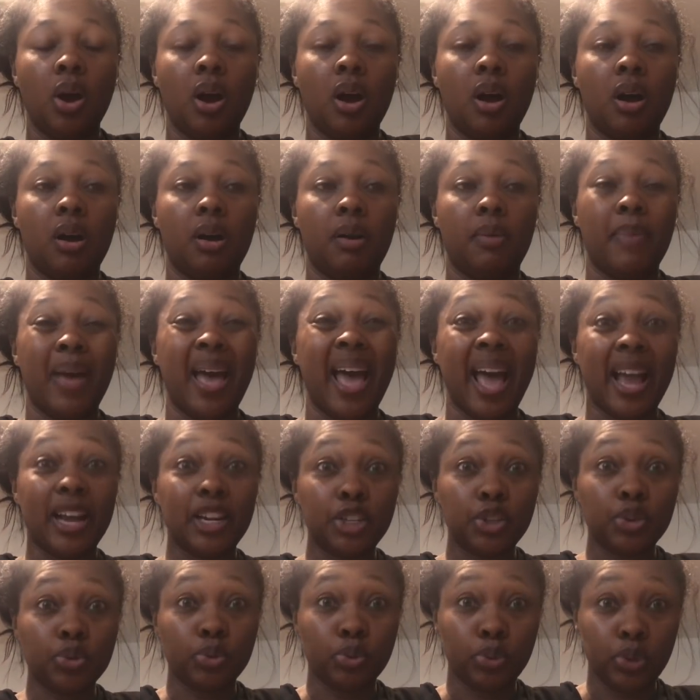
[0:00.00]

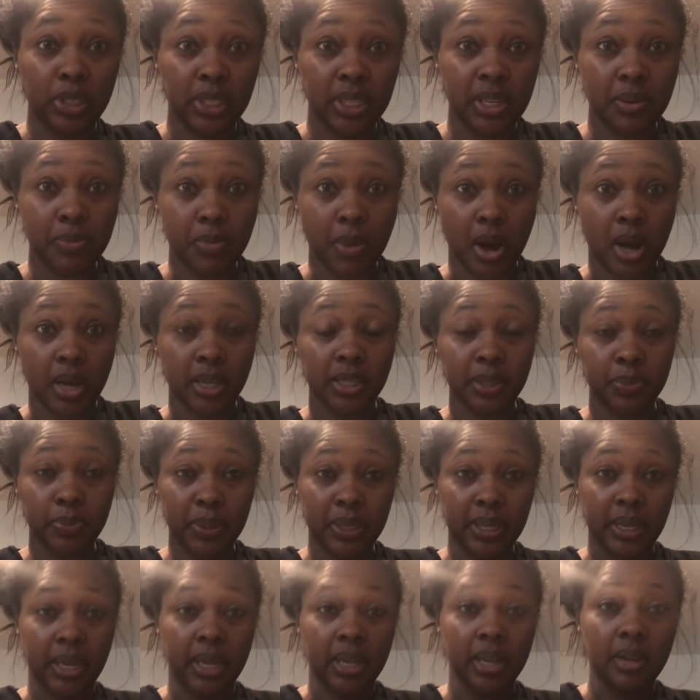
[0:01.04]
actual Seamoss
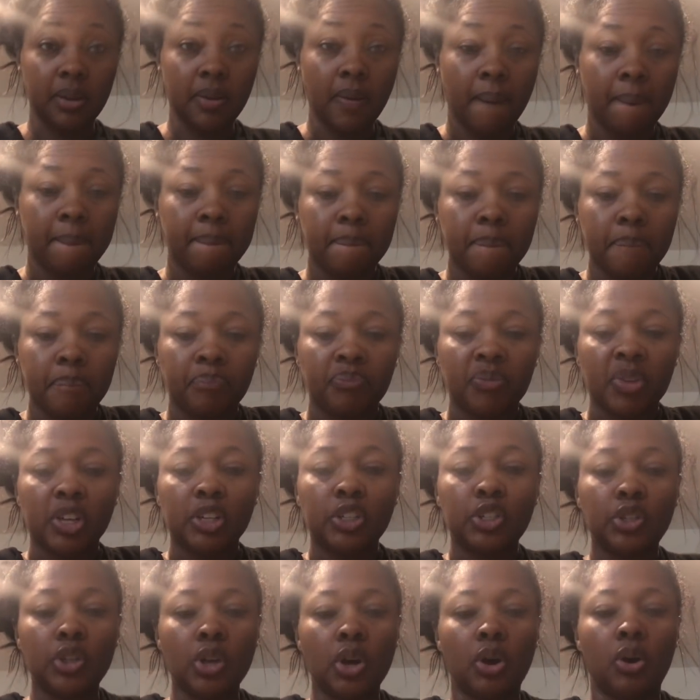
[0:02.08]
plant.
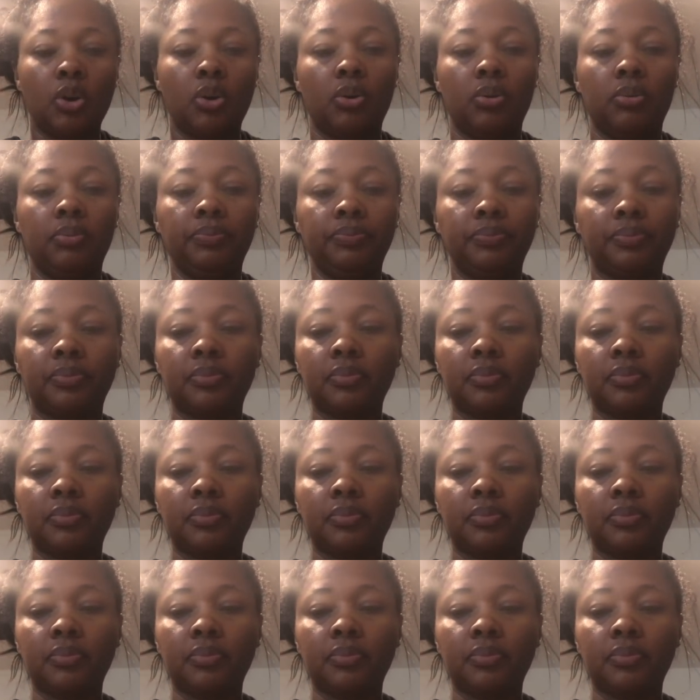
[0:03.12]
So